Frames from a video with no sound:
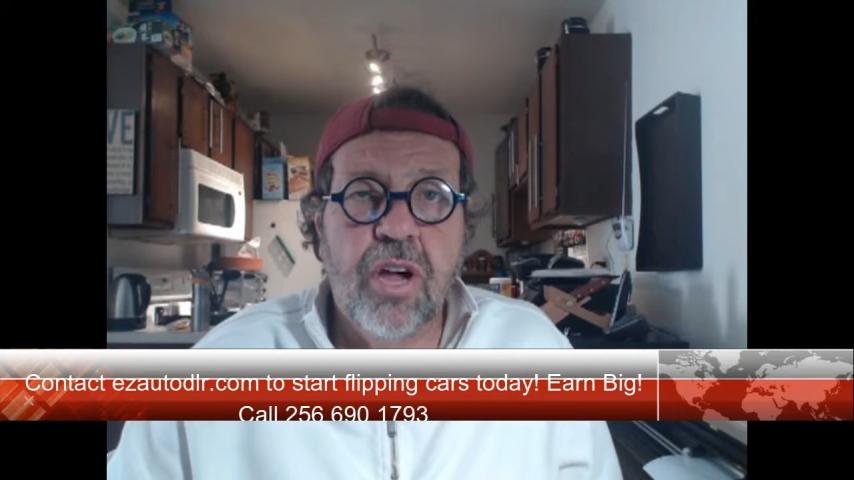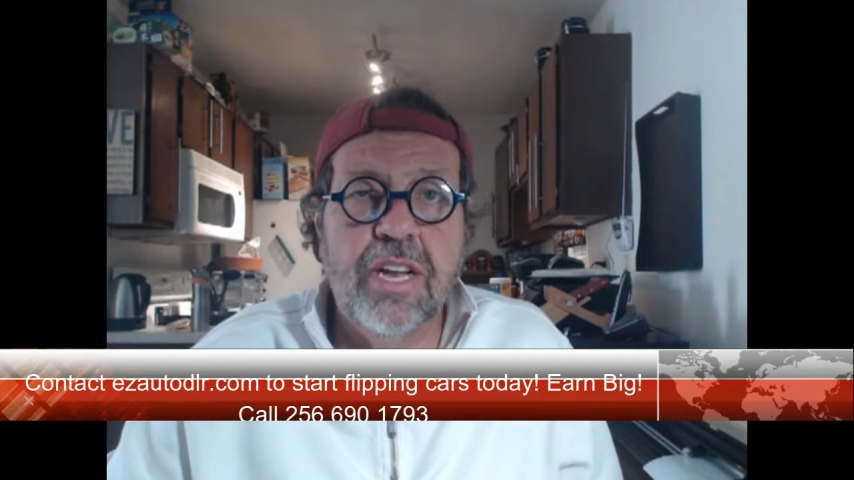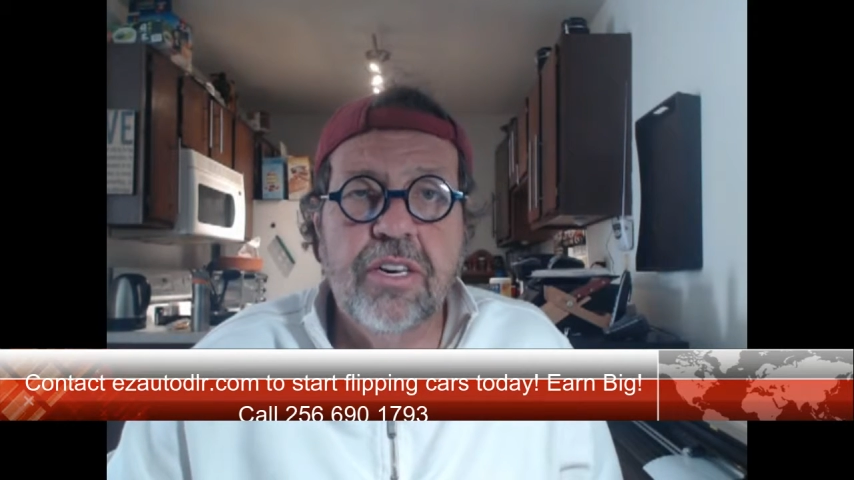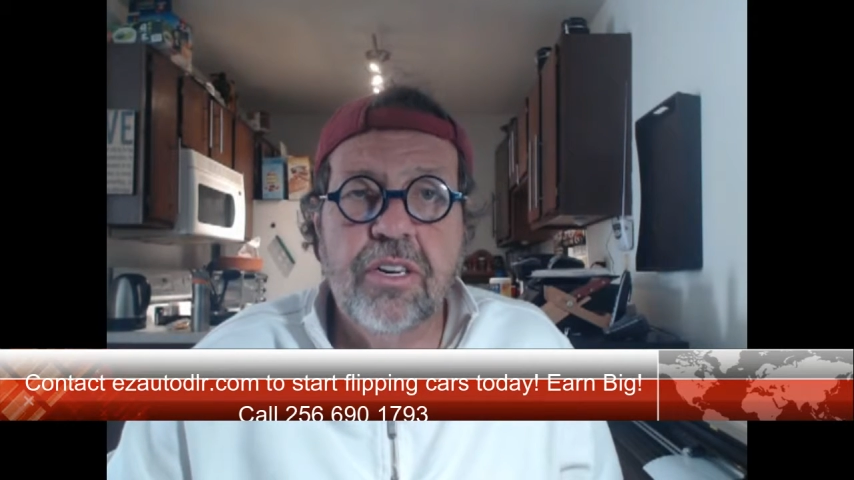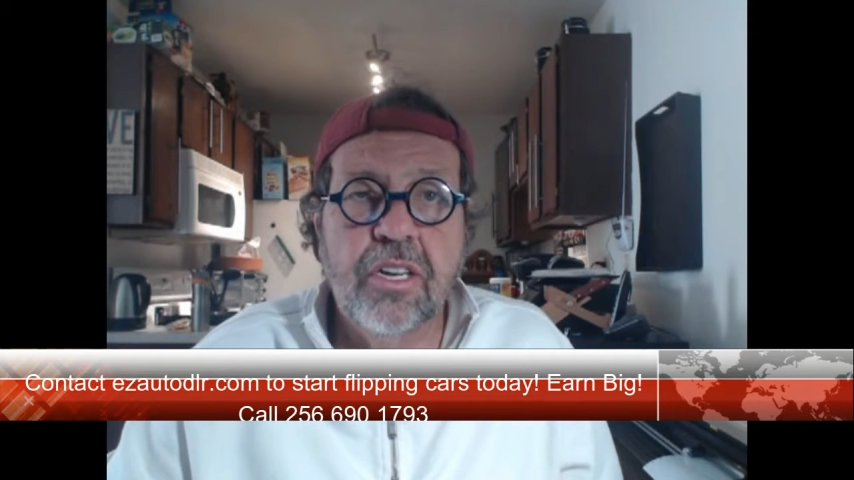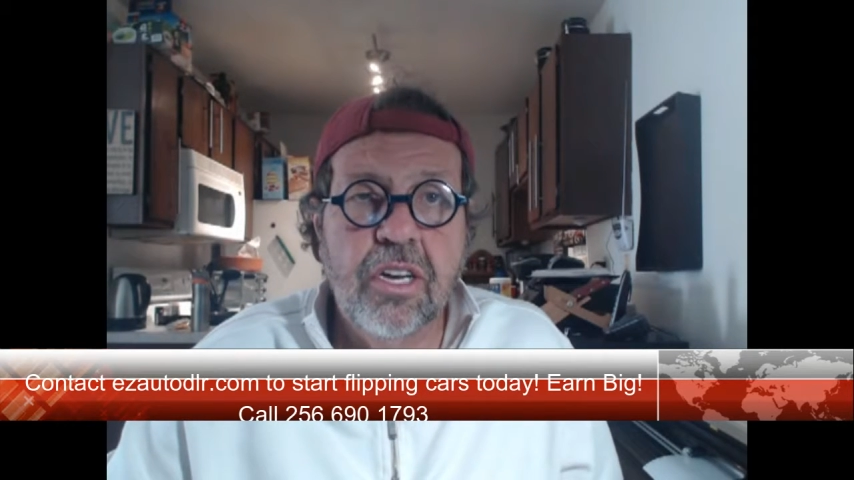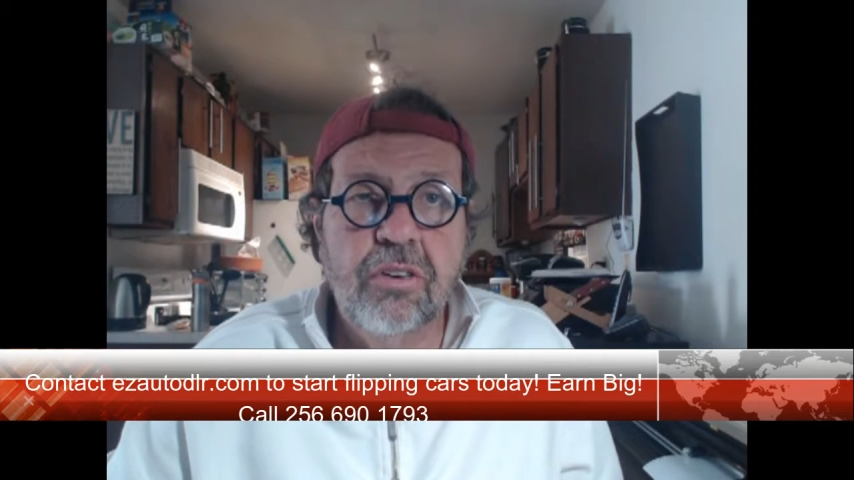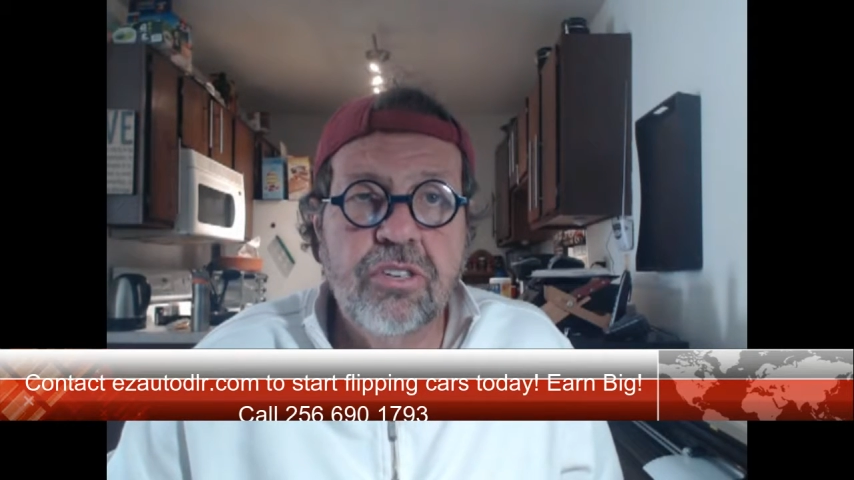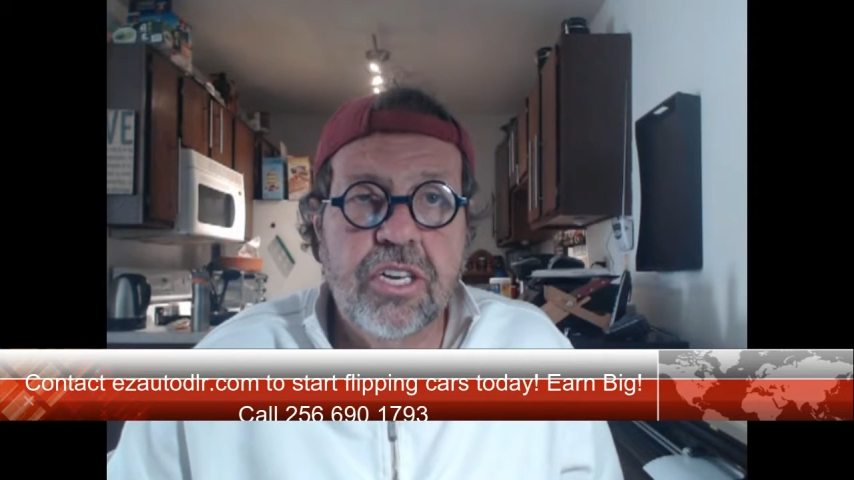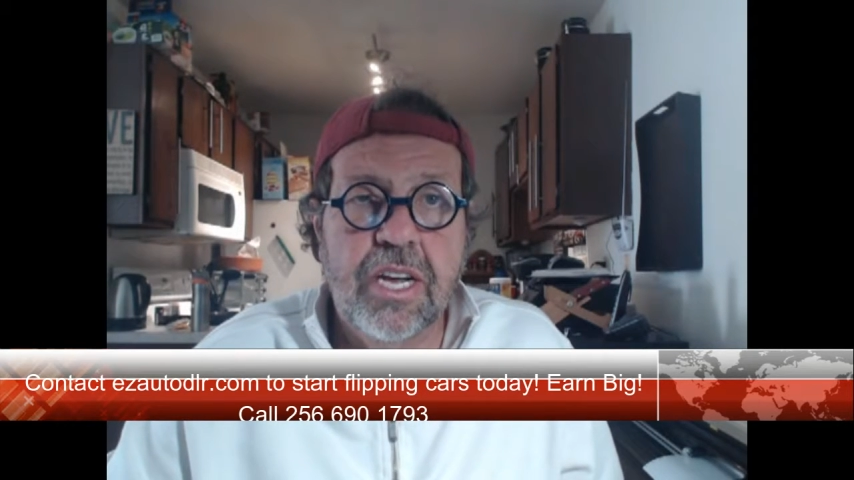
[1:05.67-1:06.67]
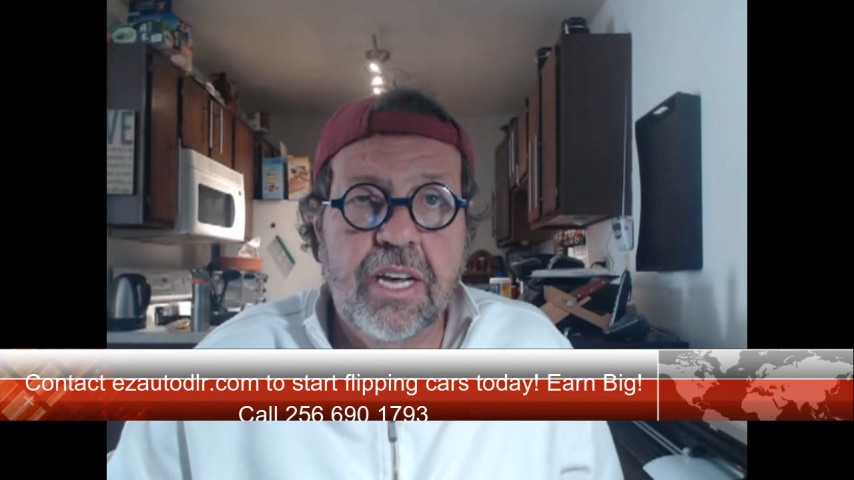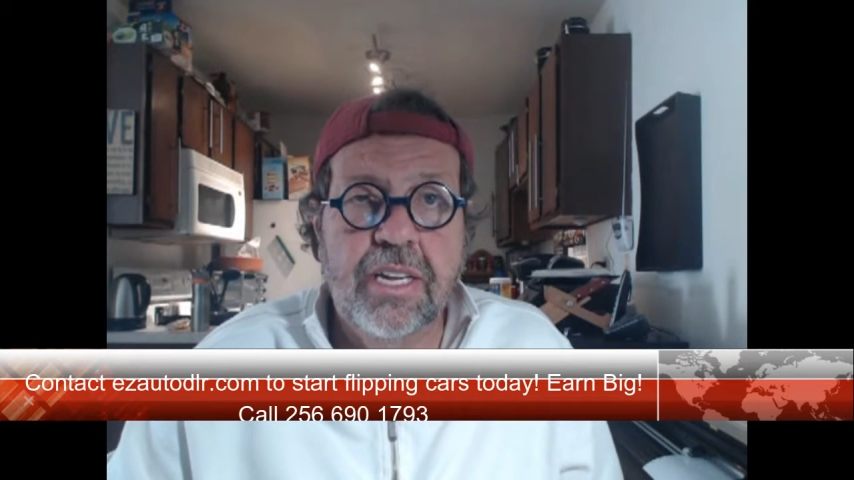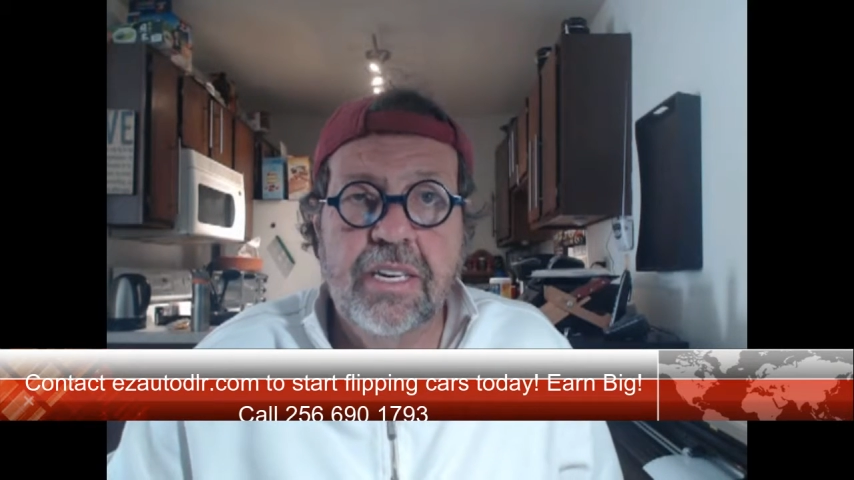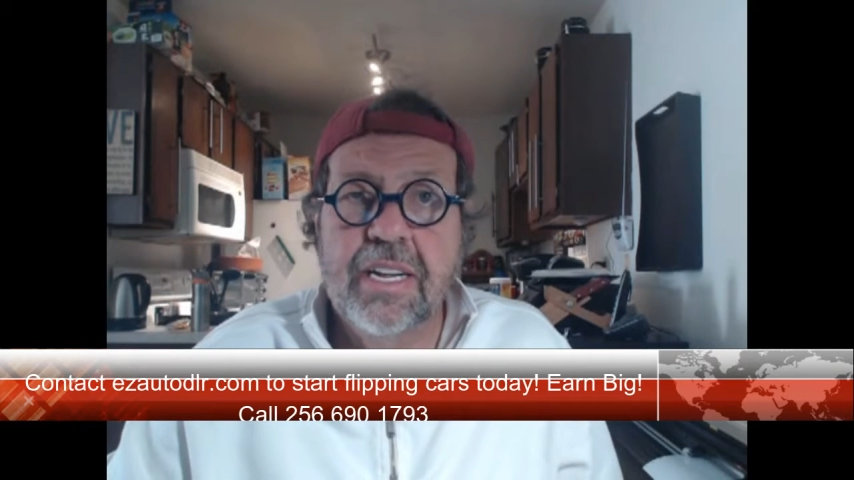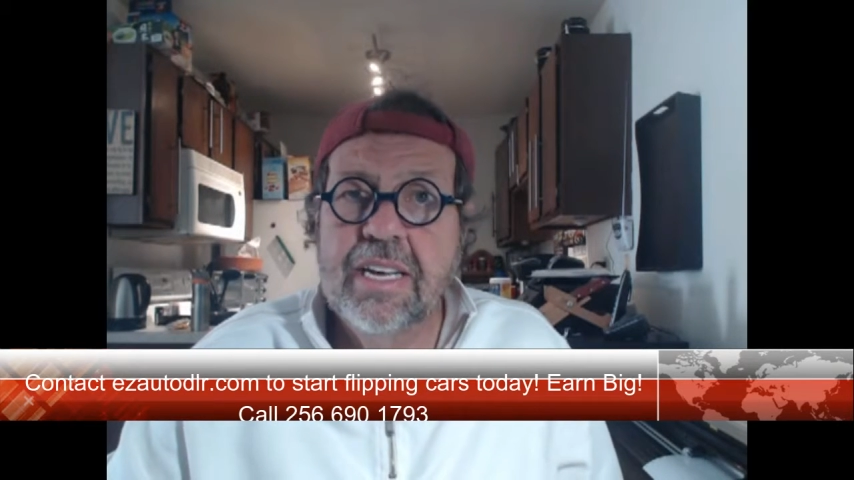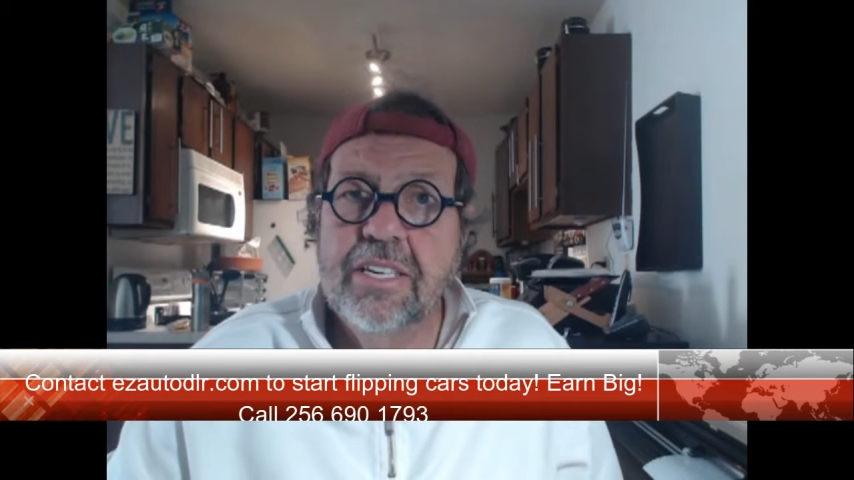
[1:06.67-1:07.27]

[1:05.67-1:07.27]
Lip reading: trying to negotiate.